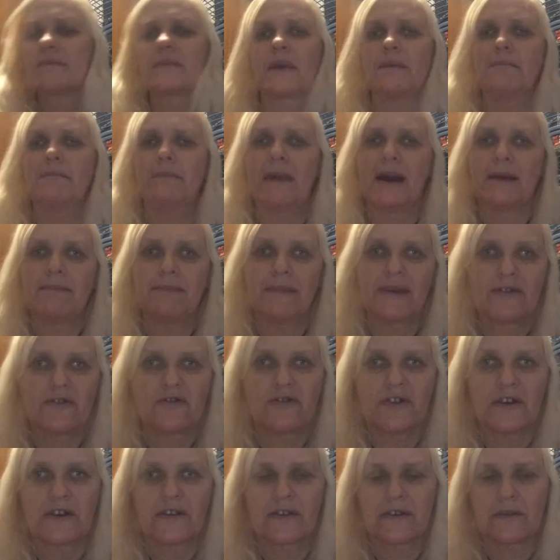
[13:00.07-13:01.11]
my
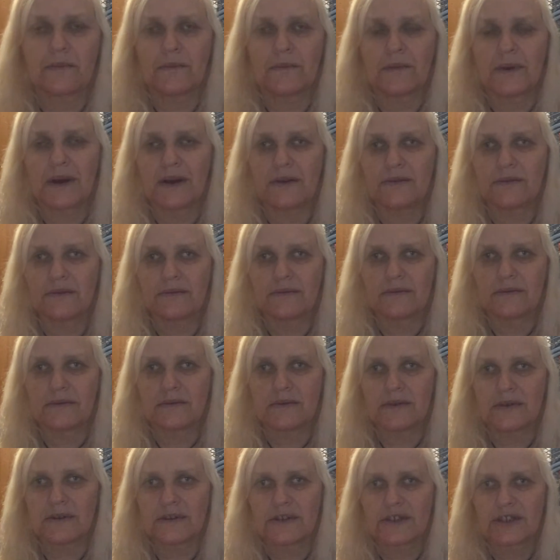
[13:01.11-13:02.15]
mistress,
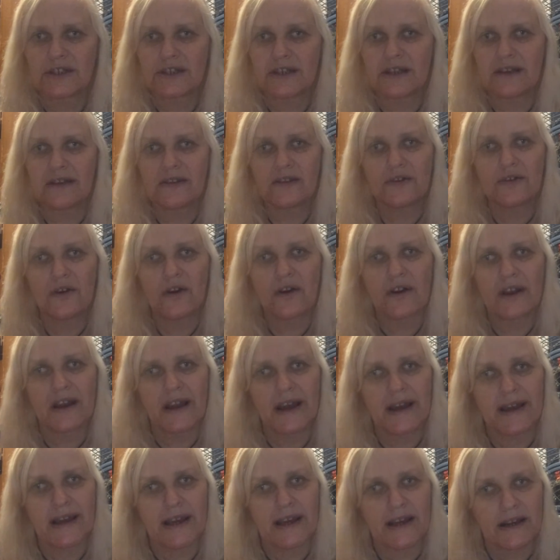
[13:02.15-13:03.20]
she's not
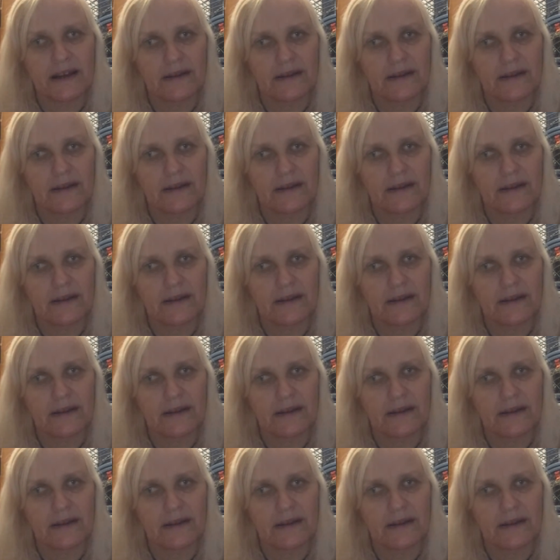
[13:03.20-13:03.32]
like